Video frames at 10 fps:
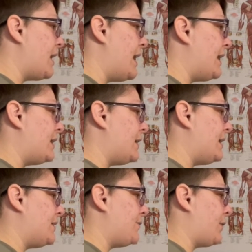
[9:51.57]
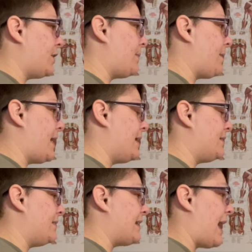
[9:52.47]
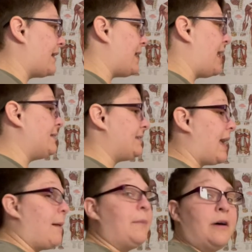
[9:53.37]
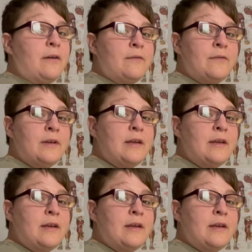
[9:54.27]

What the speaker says: and each vertebrae stacked on top of